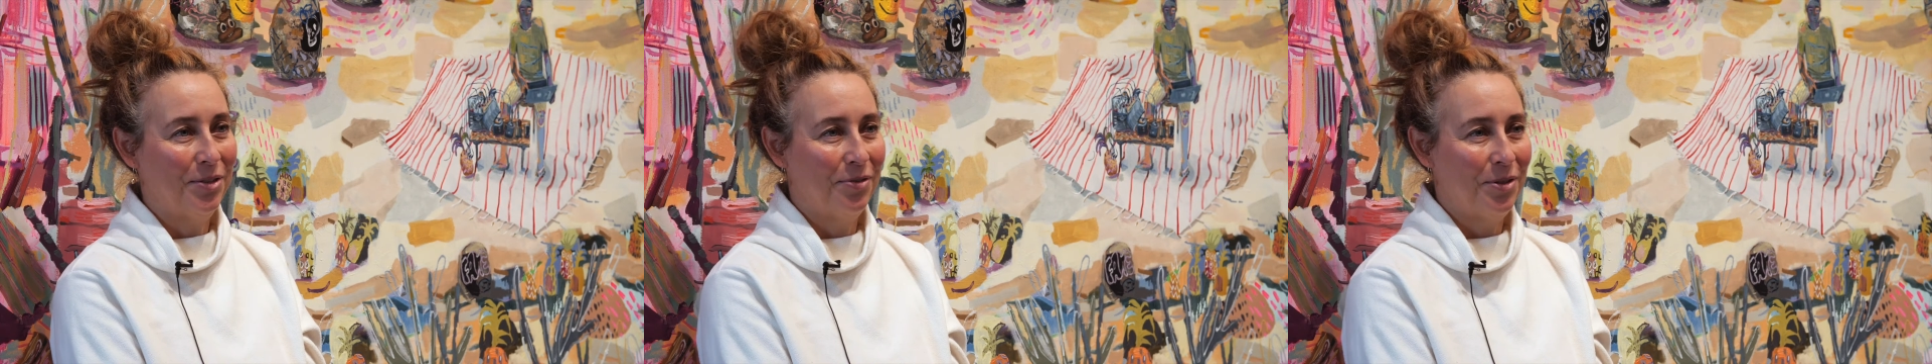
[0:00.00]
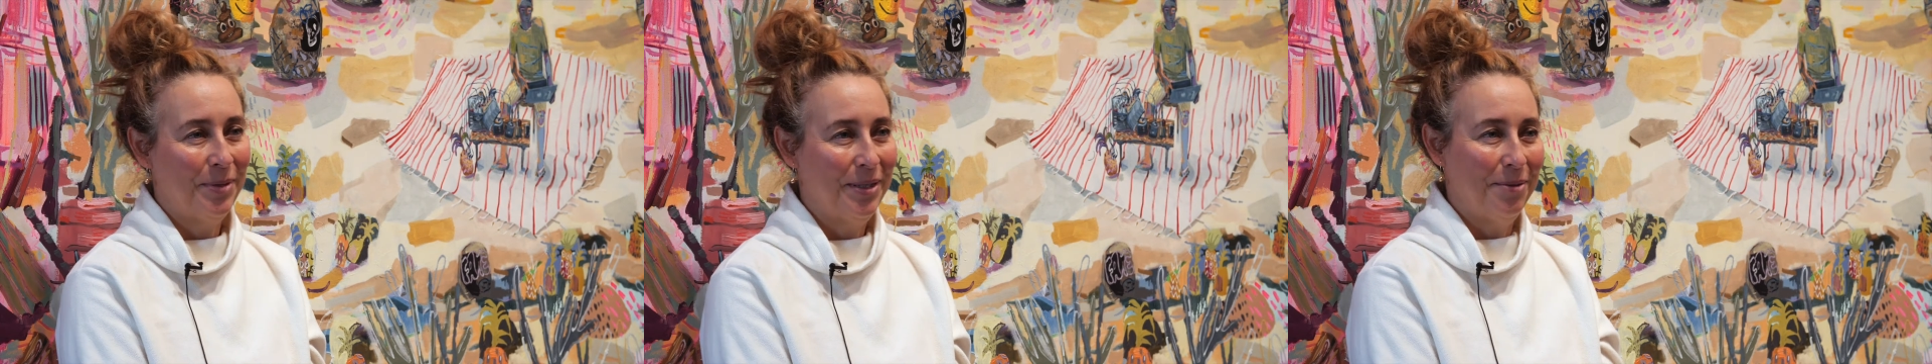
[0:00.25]

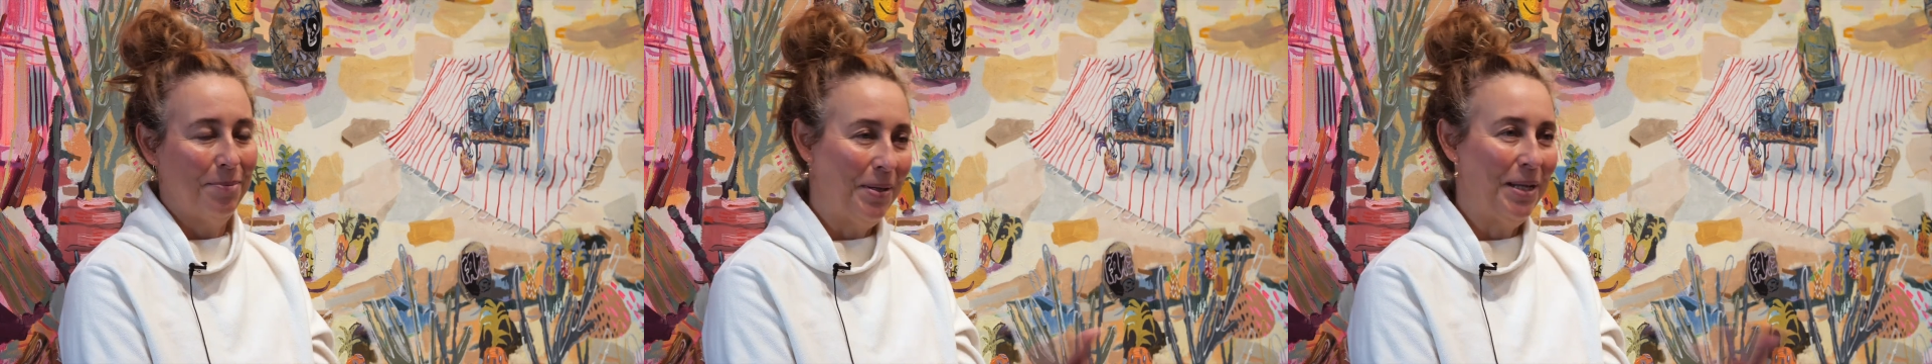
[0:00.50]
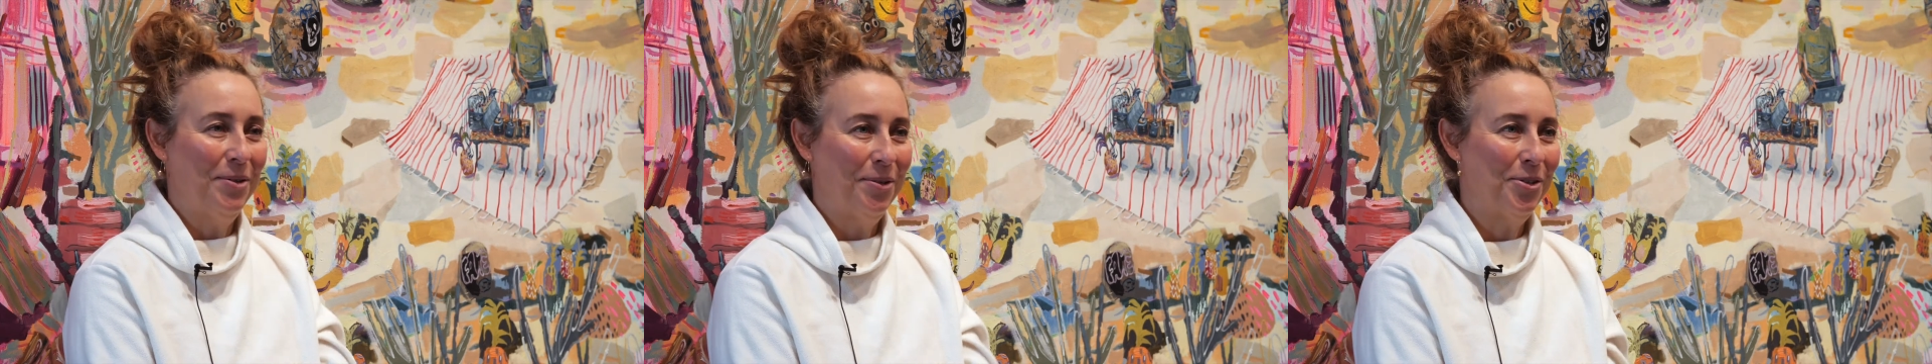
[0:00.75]
from a
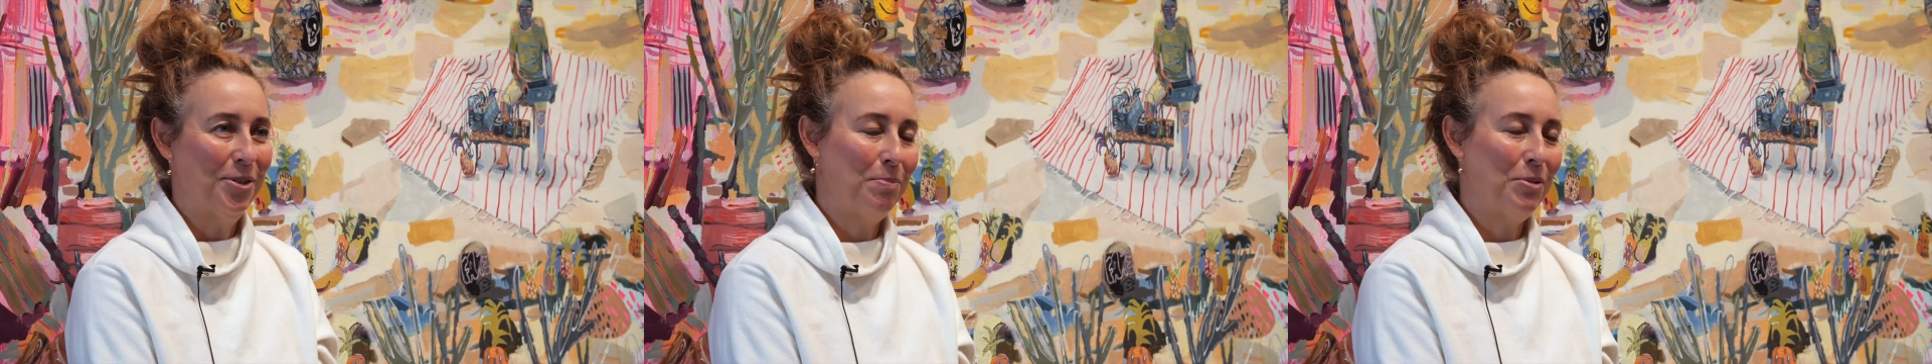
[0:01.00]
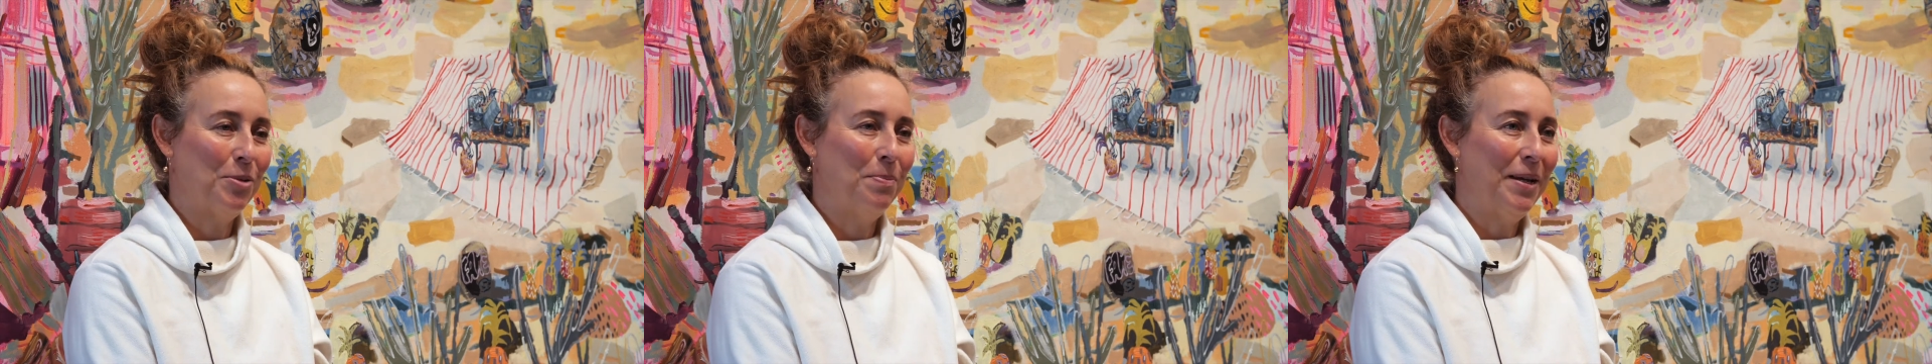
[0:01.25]
painter's
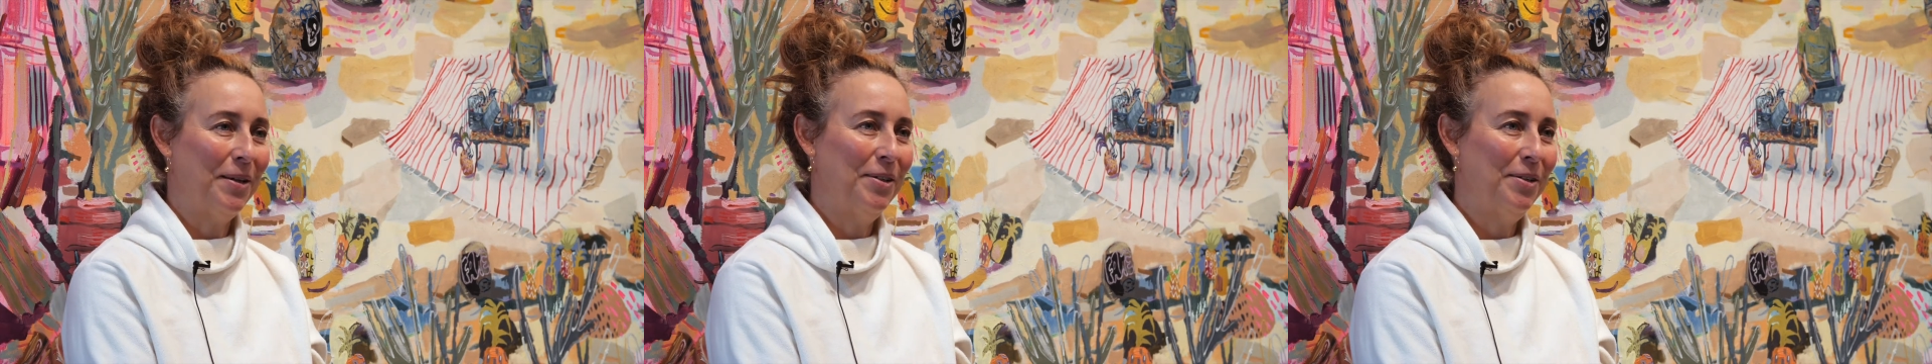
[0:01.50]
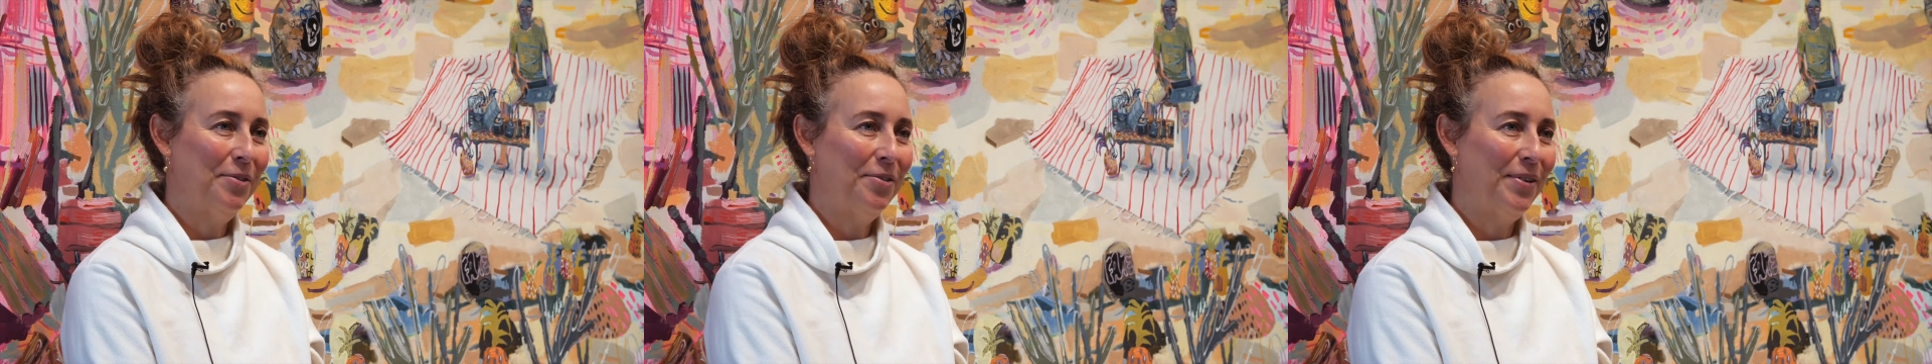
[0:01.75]

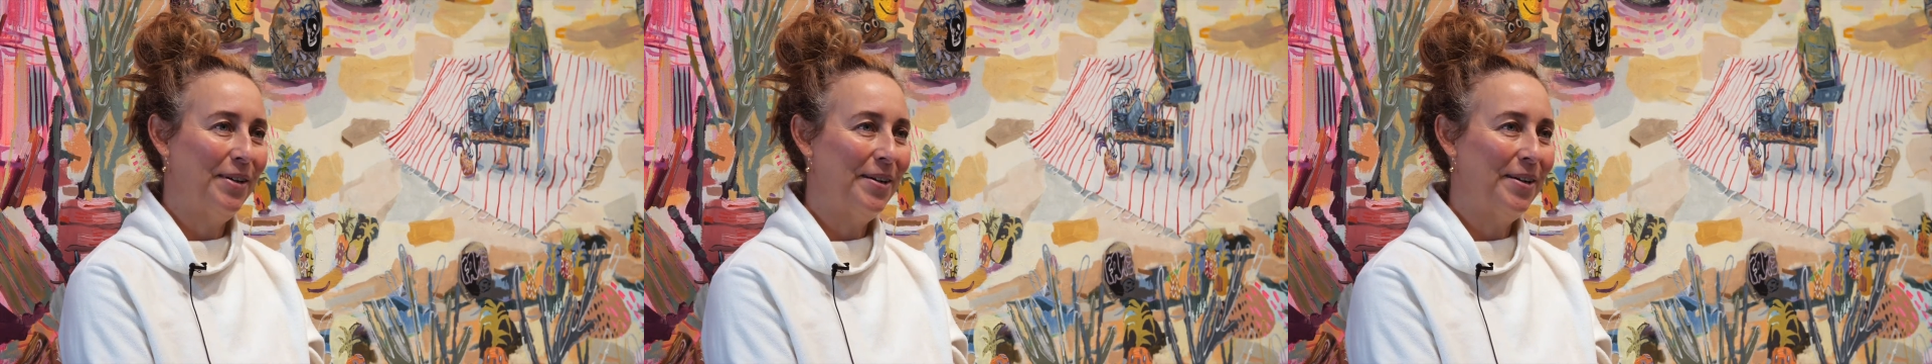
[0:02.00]
perspective,